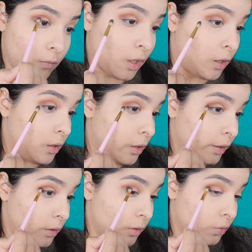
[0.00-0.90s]
I like
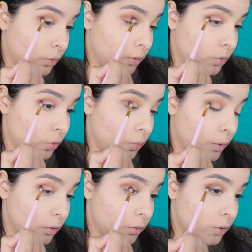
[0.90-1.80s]
this one so
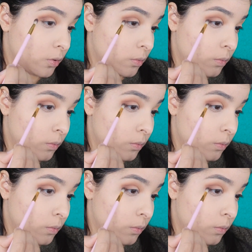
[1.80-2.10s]
much.